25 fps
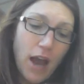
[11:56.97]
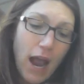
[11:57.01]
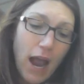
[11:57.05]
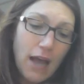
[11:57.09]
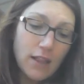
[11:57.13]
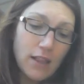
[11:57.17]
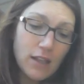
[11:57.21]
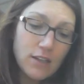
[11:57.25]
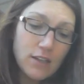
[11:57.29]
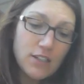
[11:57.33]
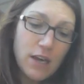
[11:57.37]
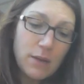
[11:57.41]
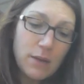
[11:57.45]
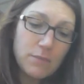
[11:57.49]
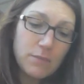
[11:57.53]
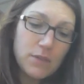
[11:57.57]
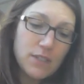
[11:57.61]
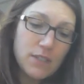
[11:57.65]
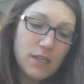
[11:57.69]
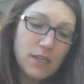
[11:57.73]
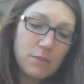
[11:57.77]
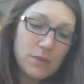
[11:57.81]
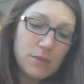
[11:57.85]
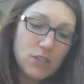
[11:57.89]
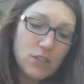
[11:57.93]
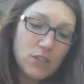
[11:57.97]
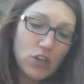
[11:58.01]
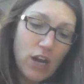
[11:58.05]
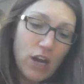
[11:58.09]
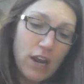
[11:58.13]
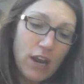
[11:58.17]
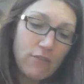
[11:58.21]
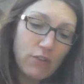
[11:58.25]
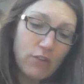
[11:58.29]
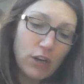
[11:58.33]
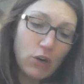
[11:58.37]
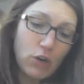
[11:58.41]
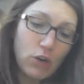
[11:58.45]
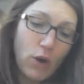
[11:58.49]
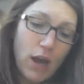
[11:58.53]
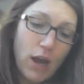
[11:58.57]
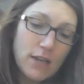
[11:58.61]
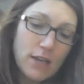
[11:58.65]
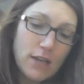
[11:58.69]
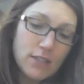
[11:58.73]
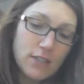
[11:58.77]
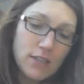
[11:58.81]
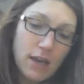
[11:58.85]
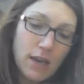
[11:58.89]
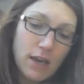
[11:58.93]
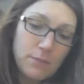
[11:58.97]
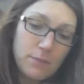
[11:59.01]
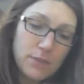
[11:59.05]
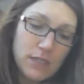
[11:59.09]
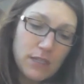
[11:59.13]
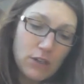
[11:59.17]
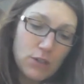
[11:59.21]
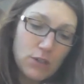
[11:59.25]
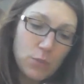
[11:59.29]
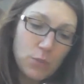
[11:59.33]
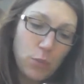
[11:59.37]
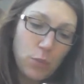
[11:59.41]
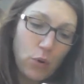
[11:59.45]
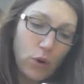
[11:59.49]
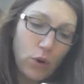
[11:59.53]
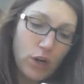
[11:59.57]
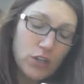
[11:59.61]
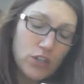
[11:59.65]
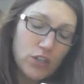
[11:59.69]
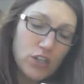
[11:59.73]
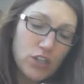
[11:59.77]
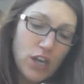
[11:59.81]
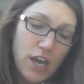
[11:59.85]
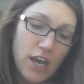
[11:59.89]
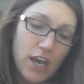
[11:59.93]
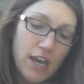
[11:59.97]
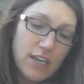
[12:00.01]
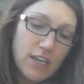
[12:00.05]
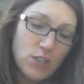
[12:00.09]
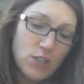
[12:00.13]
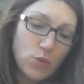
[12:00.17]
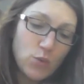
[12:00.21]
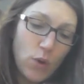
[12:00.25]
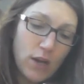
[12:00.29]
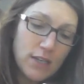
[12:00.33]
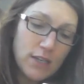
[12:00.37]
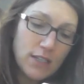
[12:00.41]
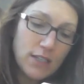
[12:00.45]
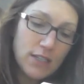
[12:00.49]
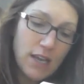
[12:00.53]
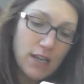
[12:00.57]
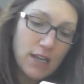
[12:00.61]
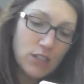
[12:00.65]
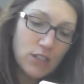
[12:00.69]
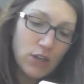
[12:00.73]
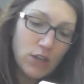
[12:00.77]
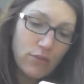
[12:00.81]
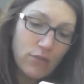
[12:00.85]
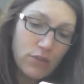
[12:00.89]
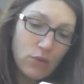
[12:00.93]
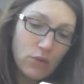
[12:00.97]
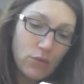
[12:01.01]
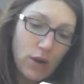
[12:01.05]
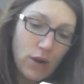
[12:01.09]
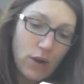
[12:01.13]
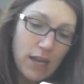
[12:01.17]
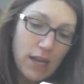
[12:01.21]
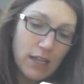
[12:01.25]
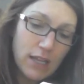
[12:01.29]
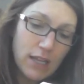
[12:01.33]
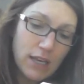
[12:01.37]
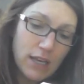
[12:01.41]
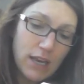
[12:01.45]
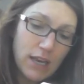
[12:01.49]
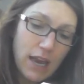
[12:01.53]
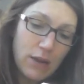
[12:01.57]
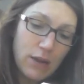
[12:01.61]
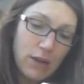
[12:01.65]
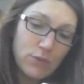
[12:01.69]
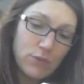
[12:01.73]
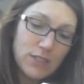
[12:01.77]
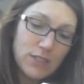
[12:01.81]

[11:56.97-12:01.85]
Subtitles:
I looked up to see Mr. Avery cross the upstairs porch. He swung his legs over the railing and